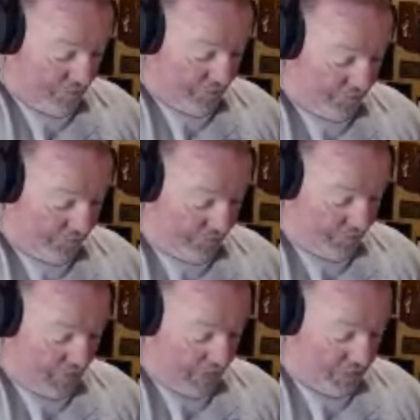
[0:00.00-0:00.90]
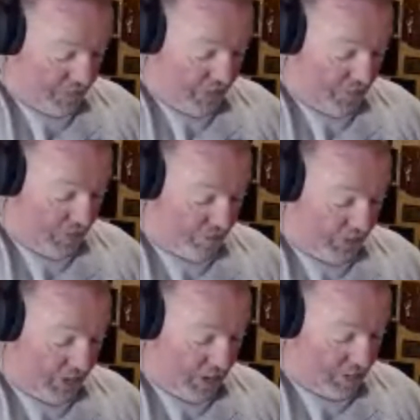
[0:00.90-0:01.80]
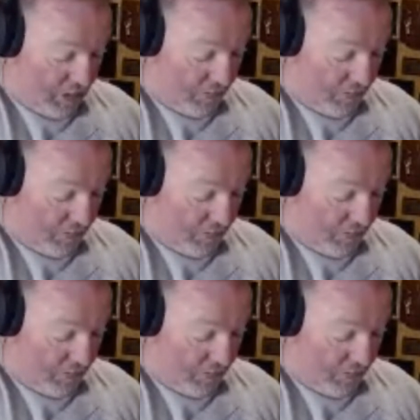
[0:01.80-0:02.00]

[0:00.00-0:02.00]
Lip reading: Just bear with me, guys. I'll get more